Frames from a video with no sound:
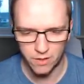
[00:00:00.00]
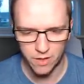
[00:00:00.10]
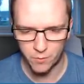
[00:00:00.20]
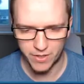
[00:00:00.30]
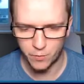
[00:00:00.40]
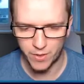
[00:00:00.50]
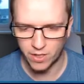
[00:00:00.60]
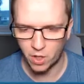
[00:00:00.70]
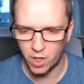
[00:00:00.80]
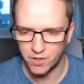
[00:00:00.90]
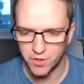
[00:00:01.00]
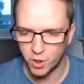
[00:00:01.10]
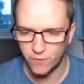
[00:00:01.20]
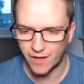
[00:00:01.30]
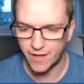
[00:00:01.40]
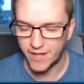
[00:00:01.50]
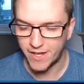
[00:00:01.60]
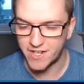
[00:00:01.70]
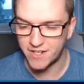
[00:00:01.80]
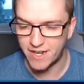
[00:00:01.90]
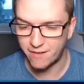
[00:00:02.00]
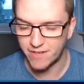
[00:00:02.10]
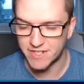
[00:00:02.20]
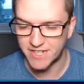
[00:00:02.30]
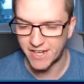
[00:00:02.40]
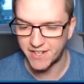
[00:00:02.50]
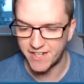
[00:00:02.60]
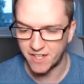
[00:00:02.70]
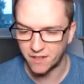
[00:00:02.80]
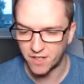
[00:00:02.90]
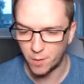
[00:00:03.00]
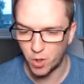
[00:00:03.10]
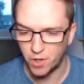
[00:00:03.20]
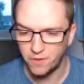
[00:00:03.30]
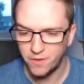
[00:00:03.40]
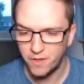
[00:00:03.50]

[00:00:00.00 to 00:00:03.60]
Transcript: And we can't do that. Here he is again. Iniga, come on.